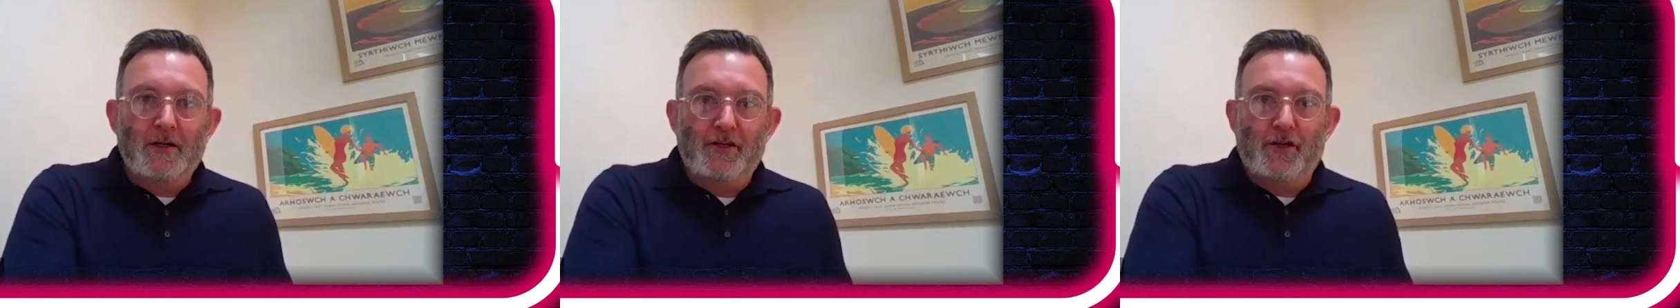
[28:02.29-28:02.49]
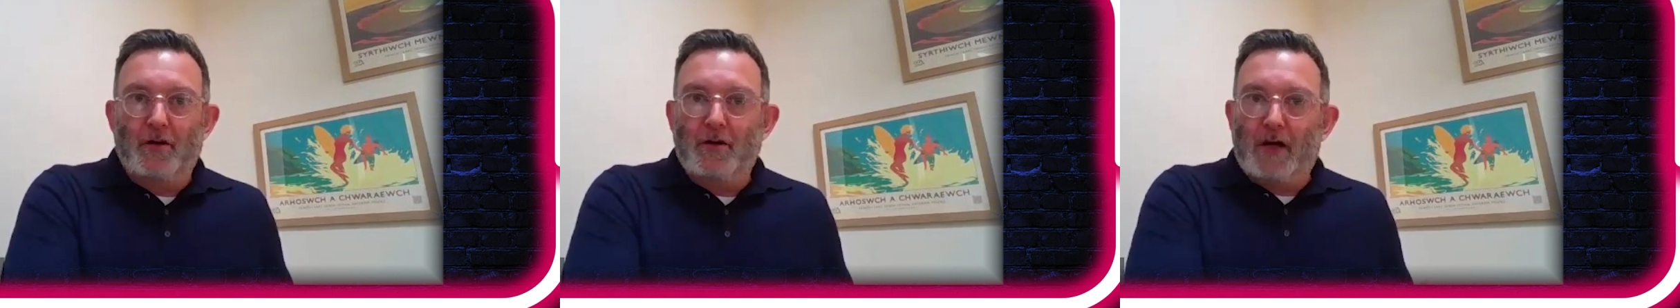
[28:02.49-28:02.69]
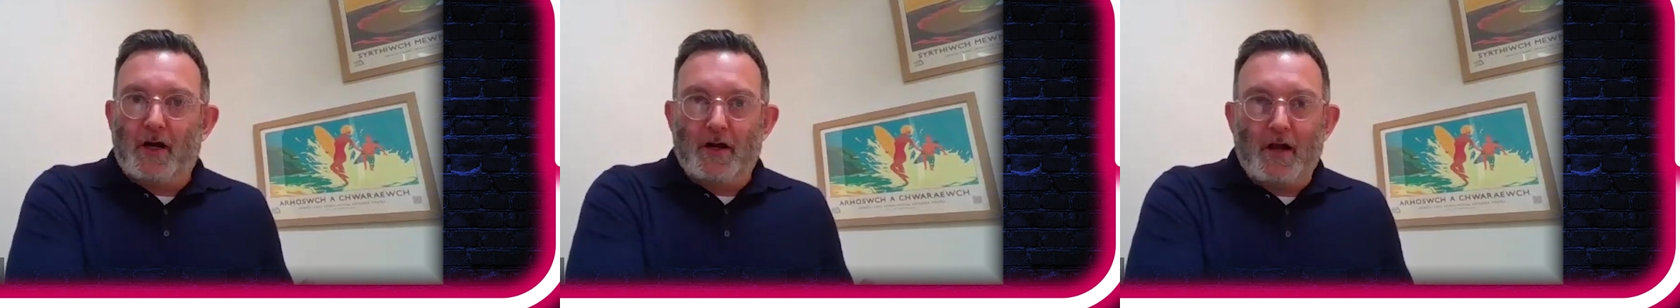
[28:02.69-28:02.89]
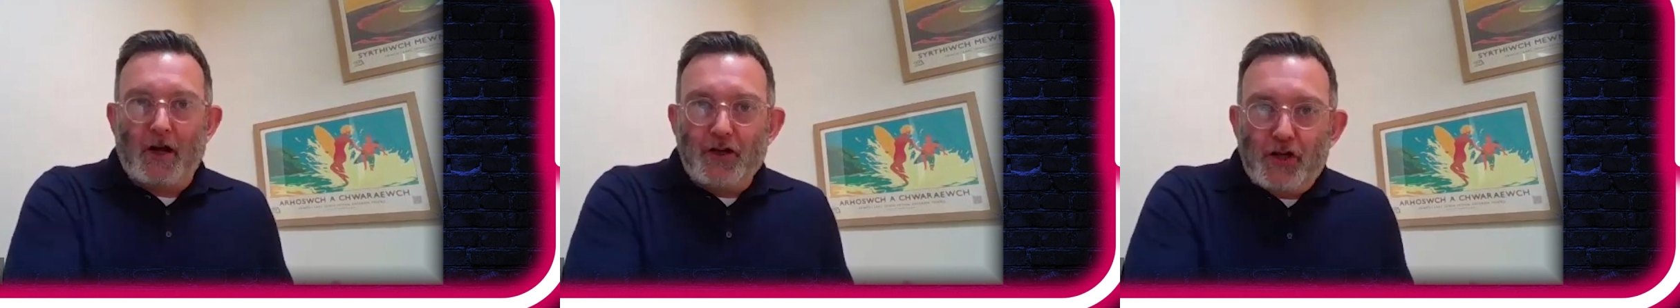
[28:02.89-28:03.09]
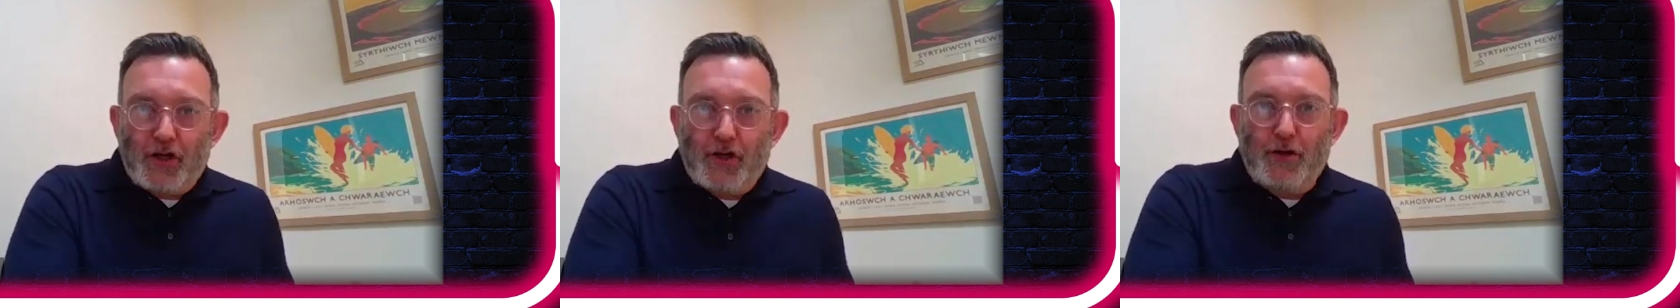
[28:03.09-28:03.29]
a
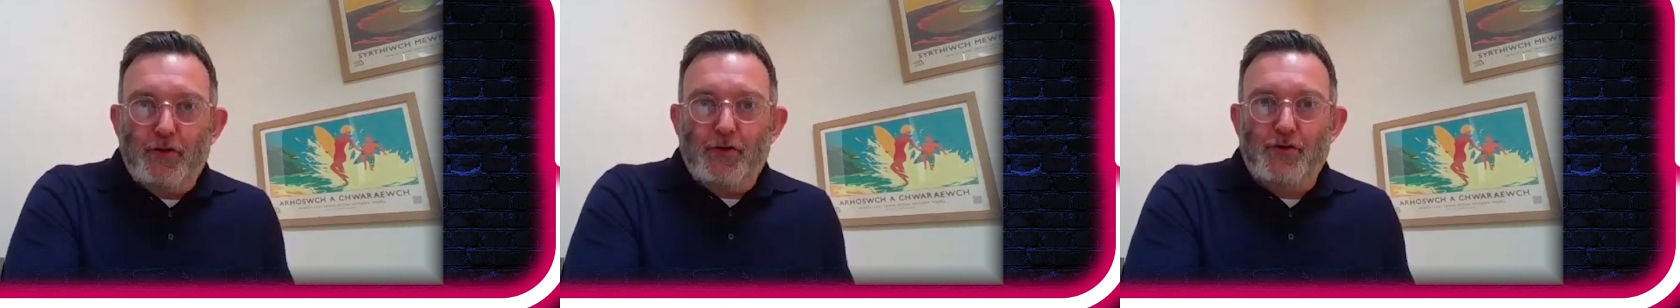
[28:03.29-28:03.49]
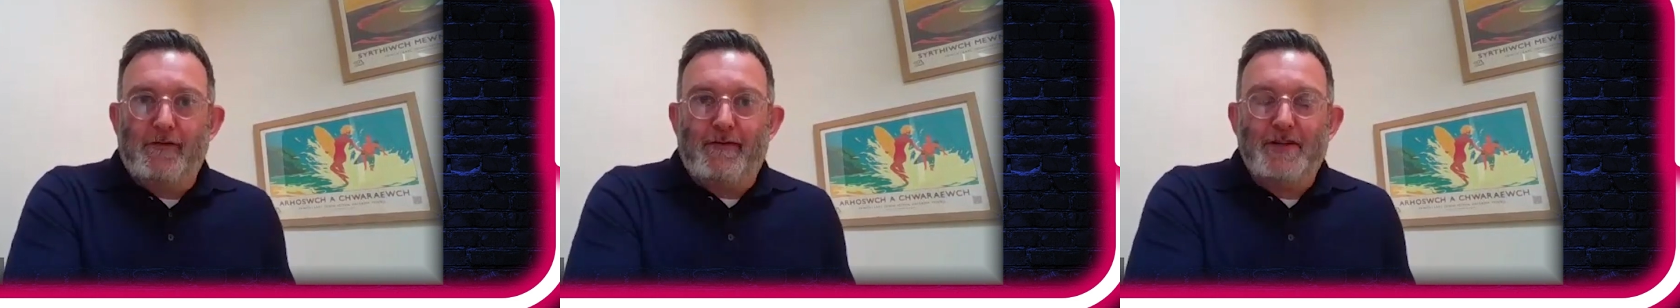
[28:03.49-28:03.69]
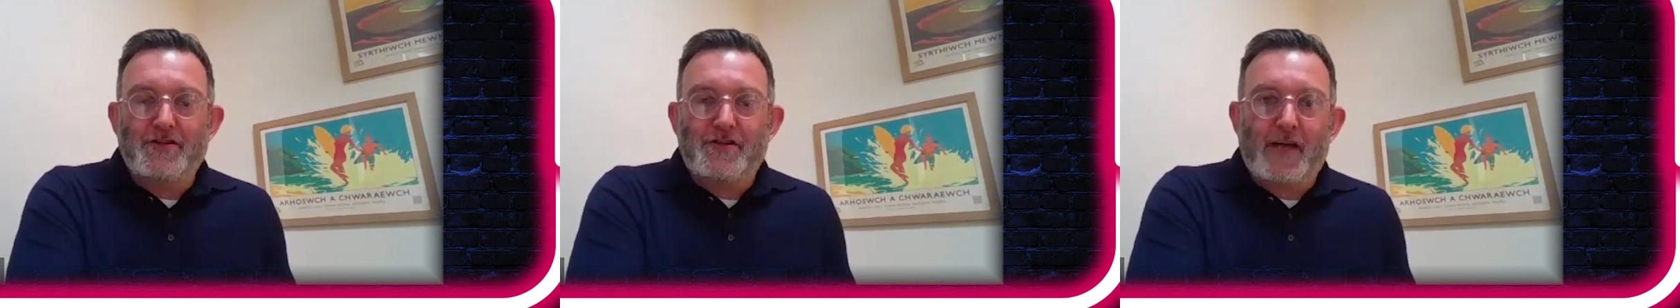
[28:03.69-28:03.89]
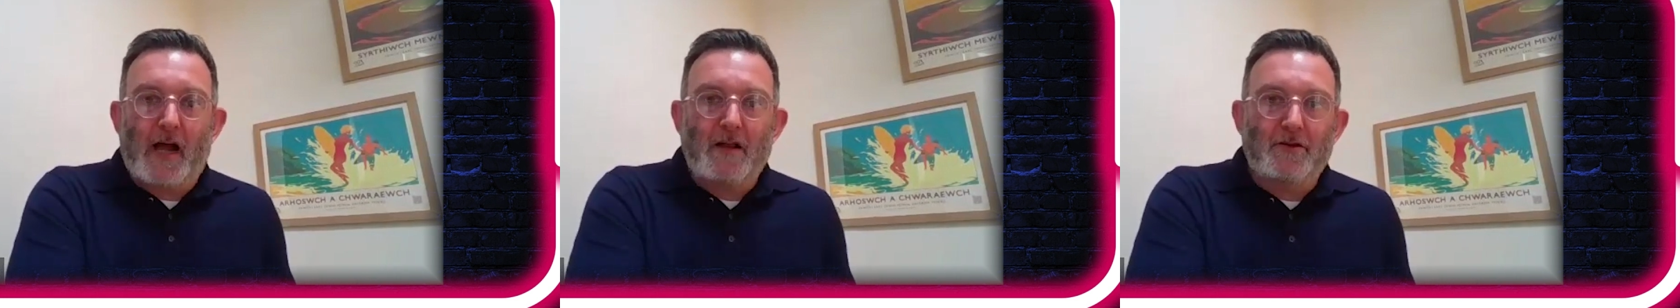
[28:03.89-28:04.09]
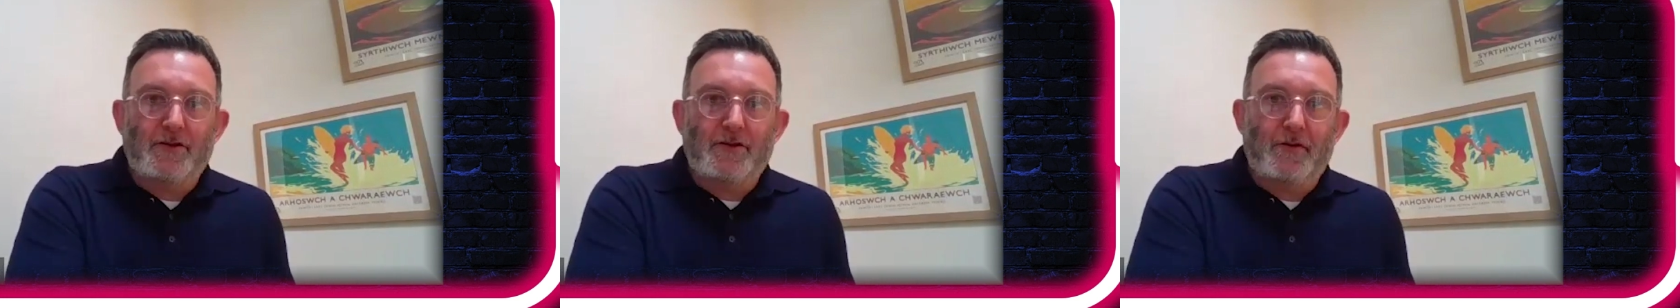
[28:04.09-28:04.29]
huge events
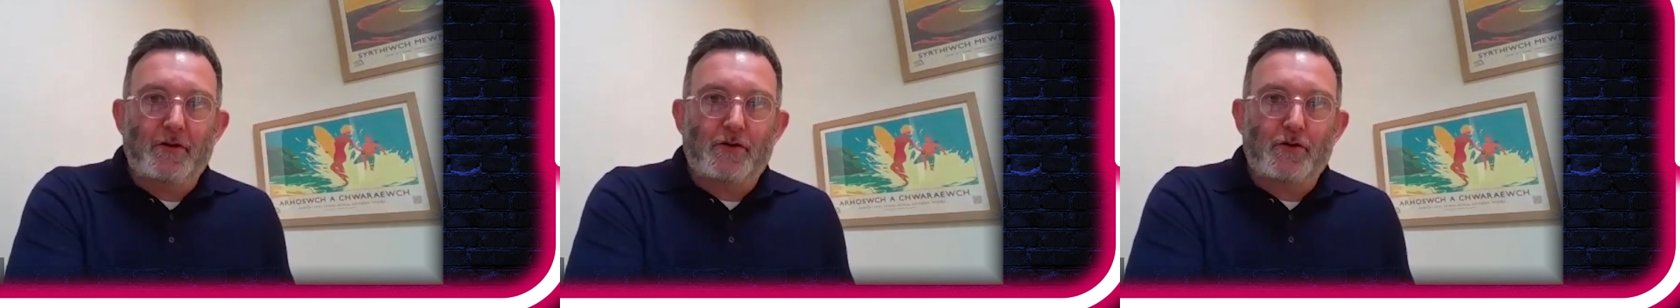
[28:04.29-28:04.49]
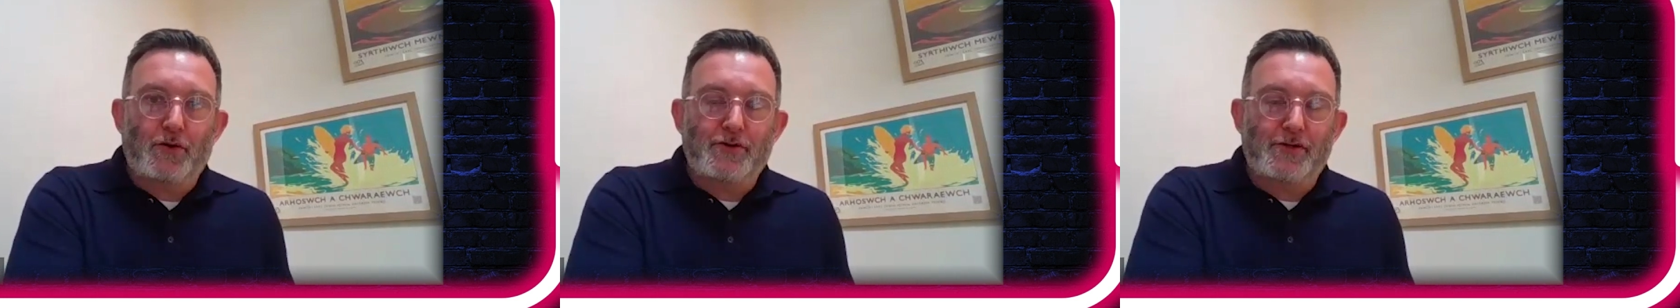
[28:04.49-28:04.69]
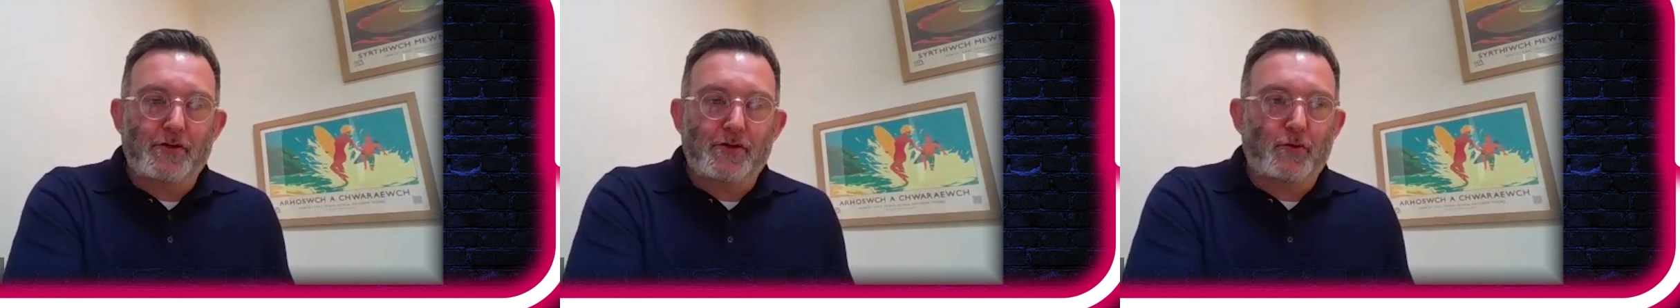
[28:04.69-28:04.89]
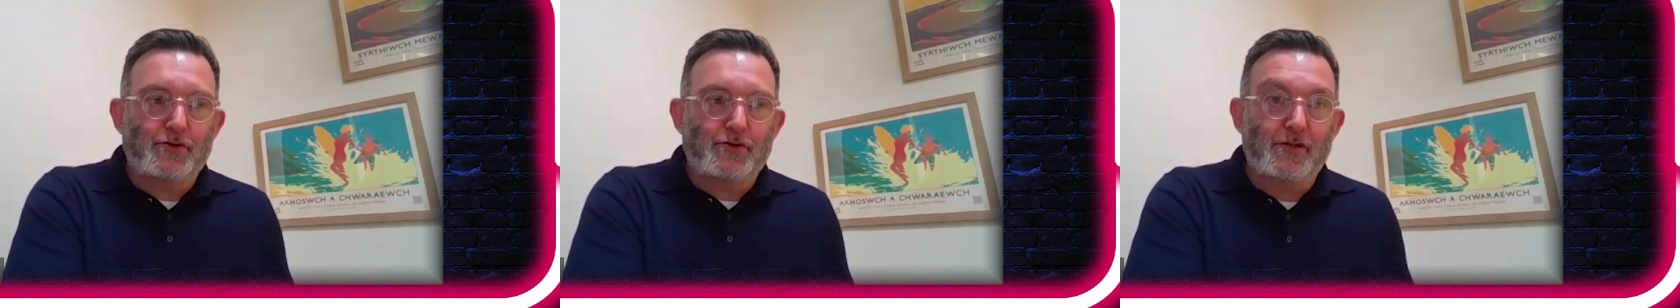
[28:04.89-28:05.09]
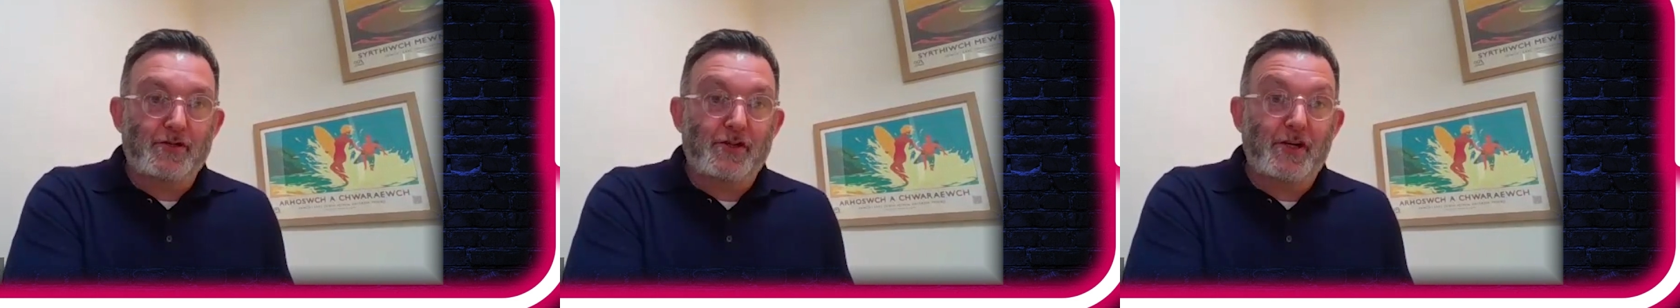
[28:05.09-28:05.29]
calendar across the
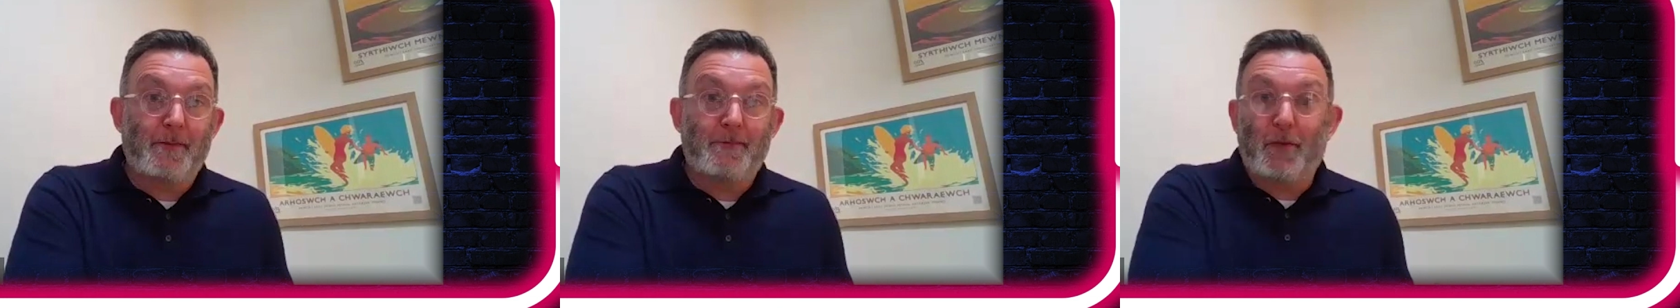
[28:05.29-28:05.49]
course of this year.